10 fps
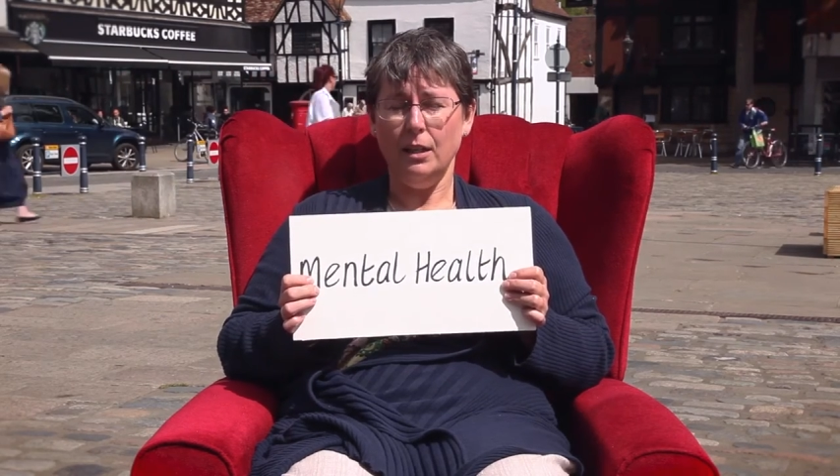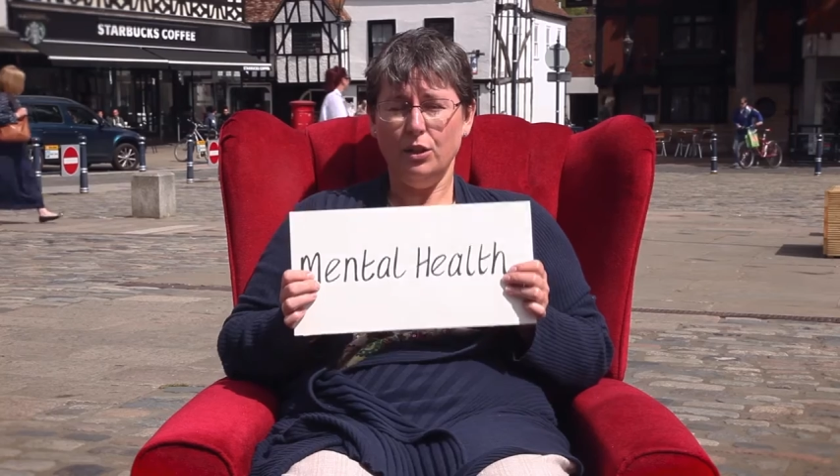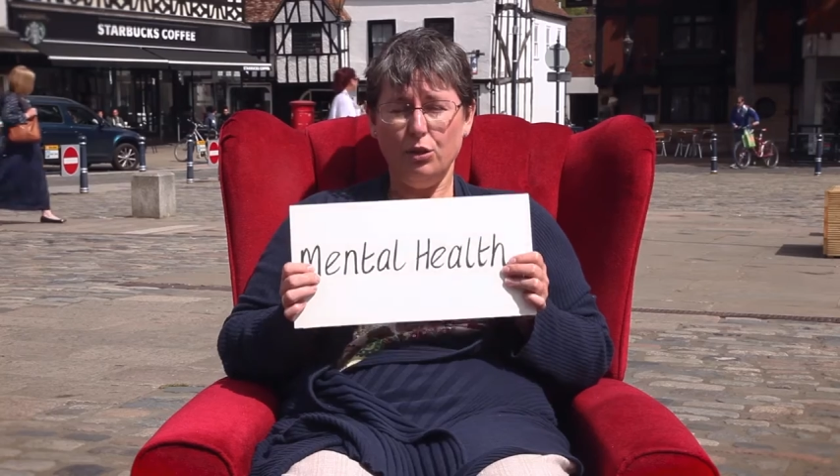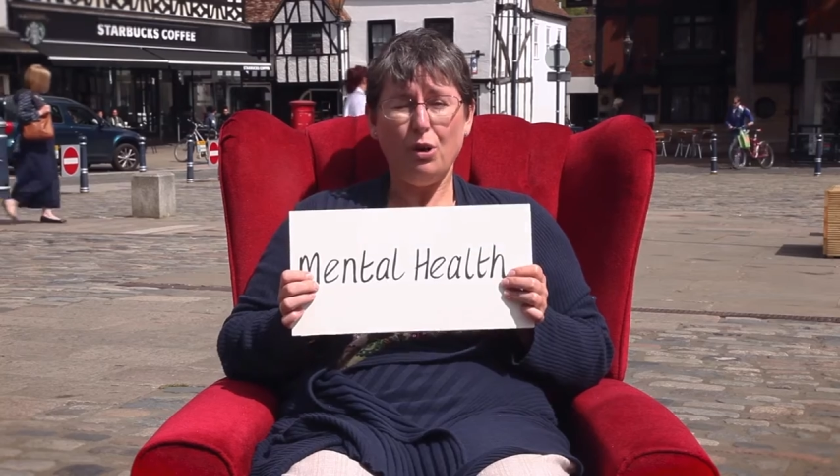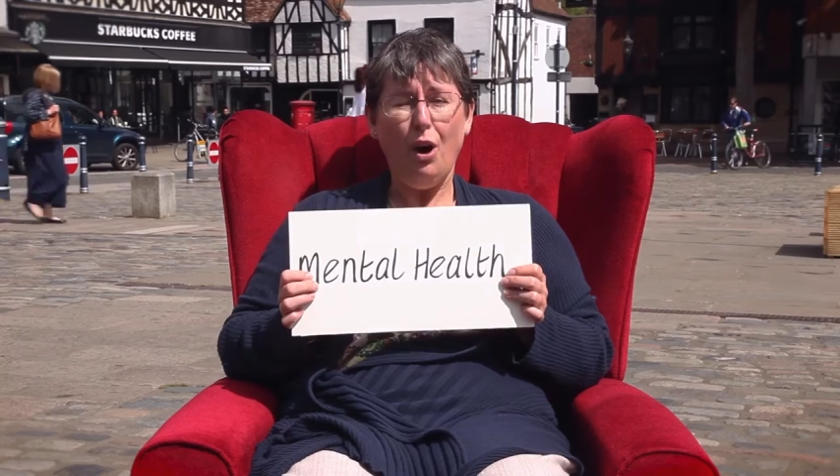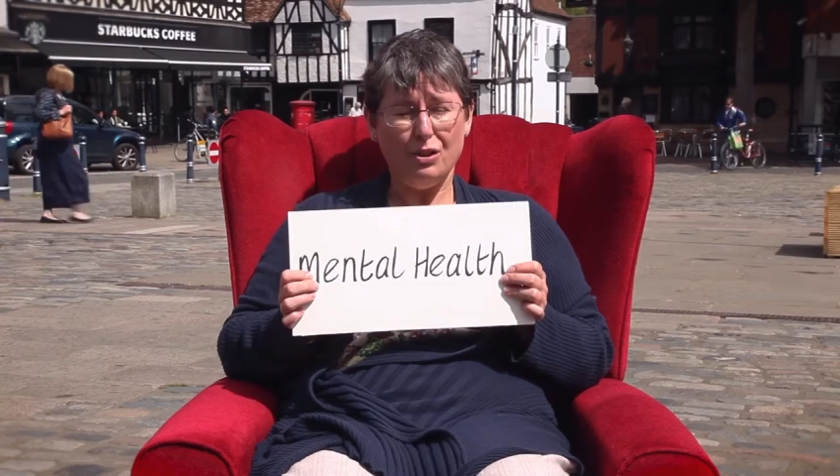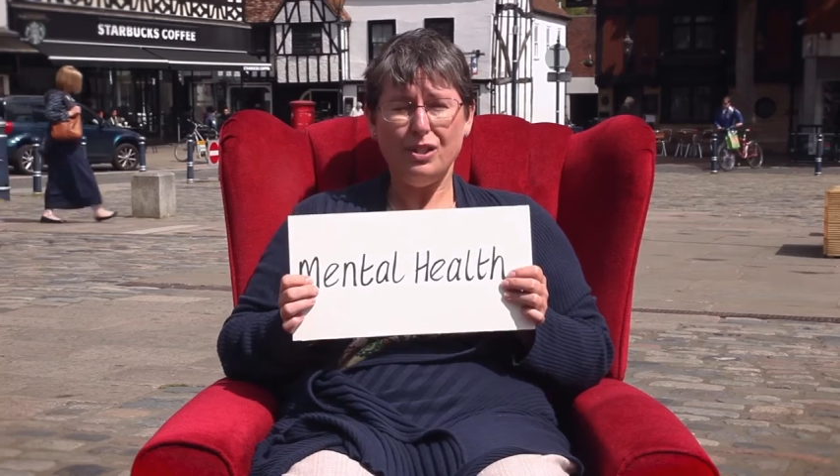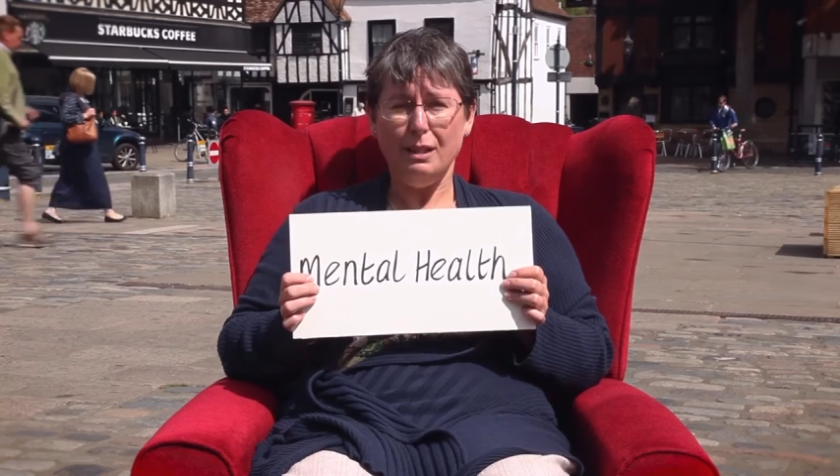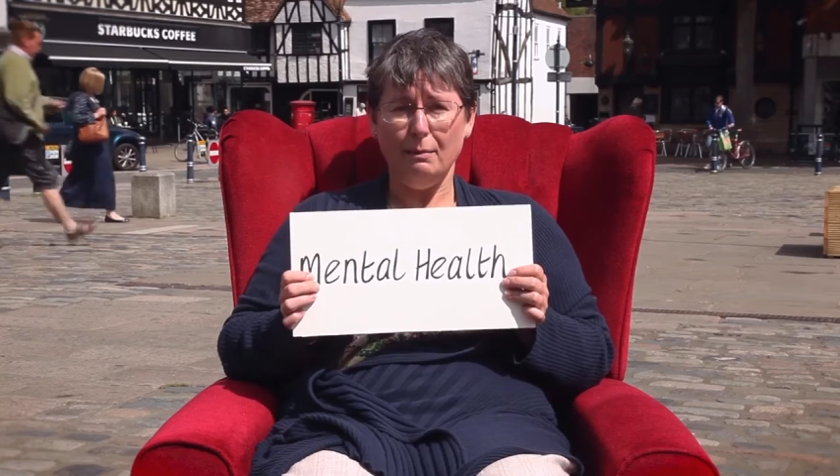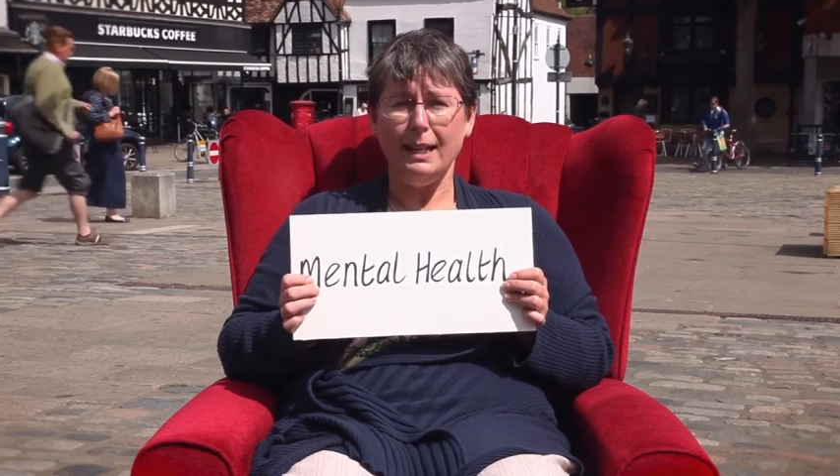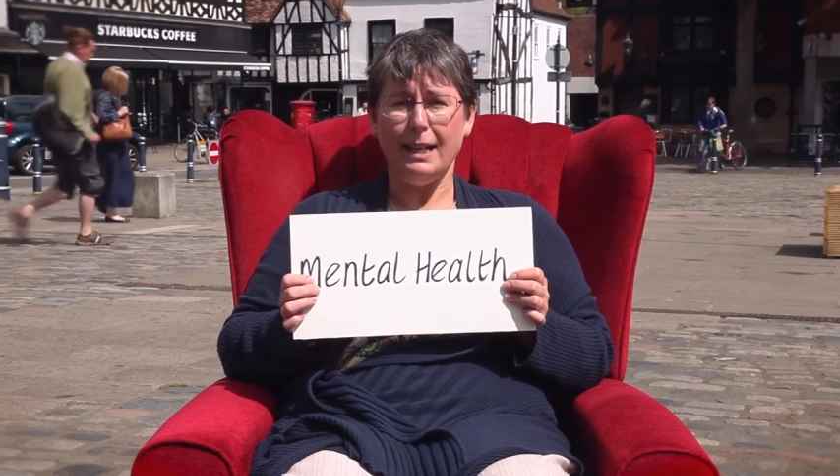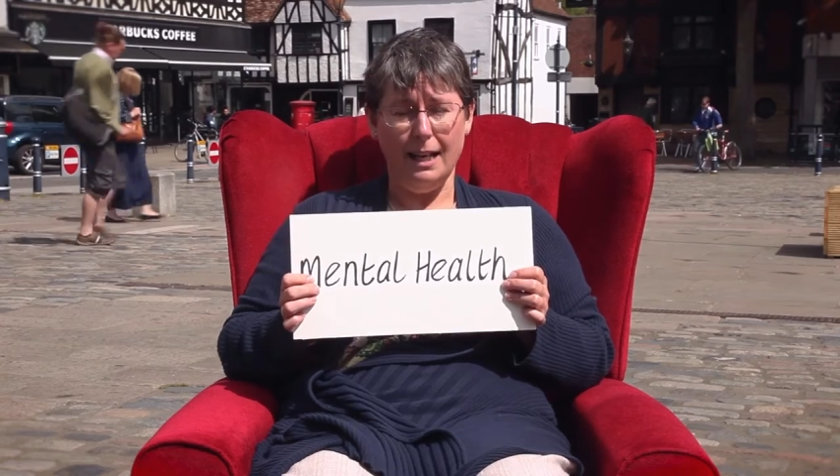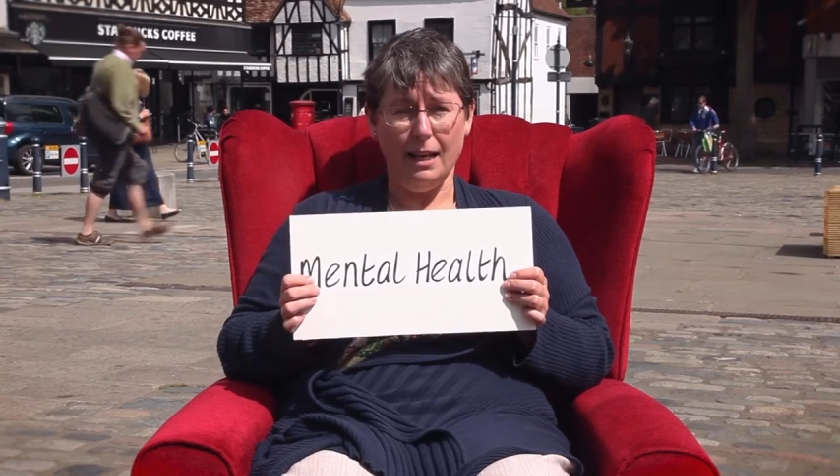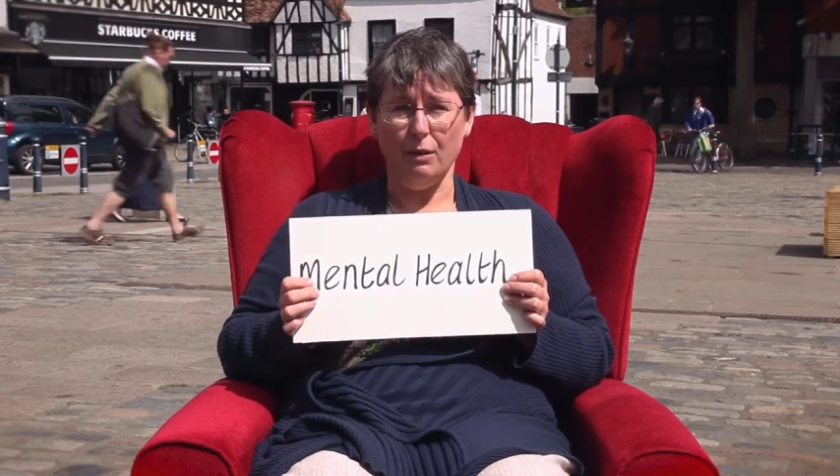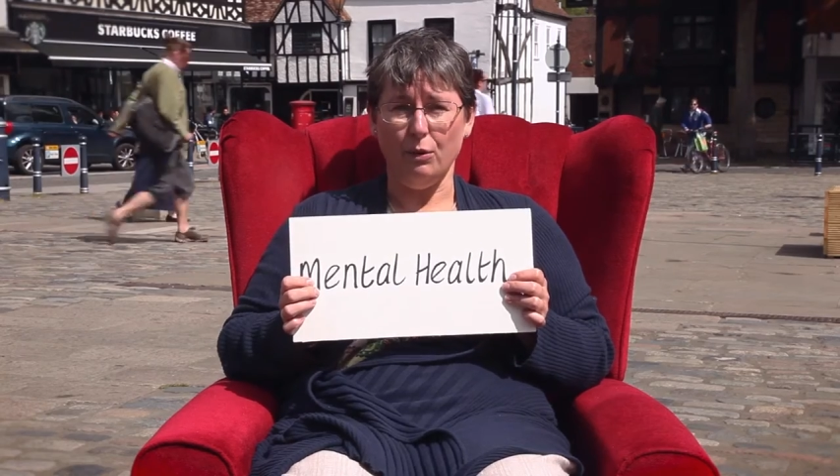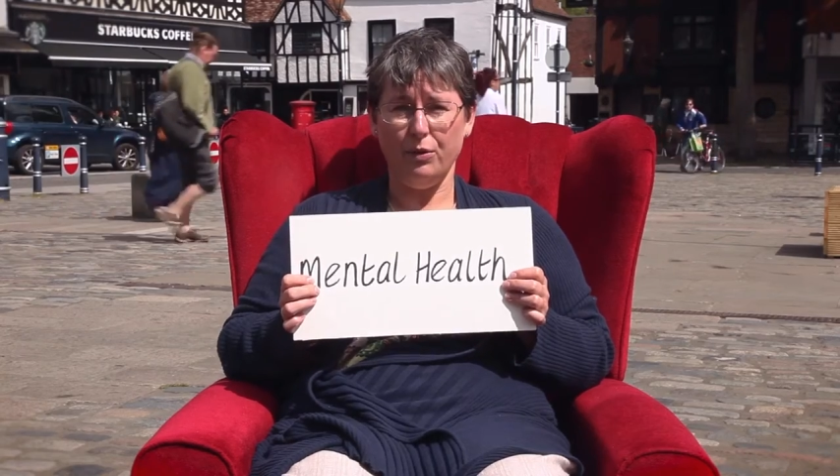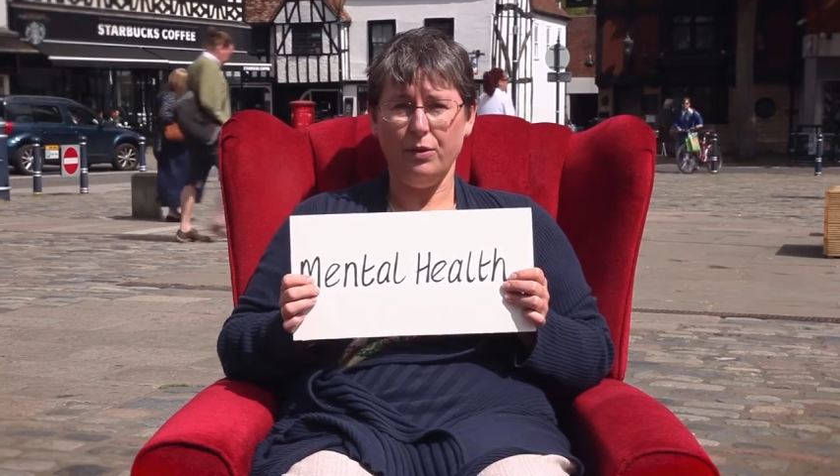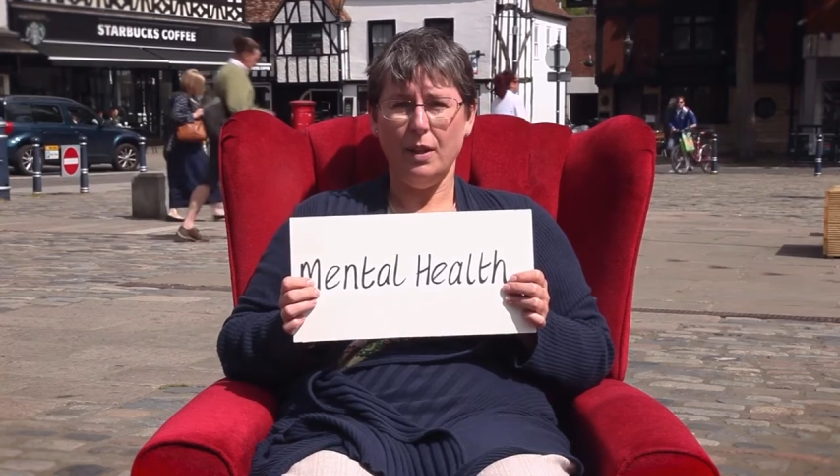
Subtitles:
You can't see mental health.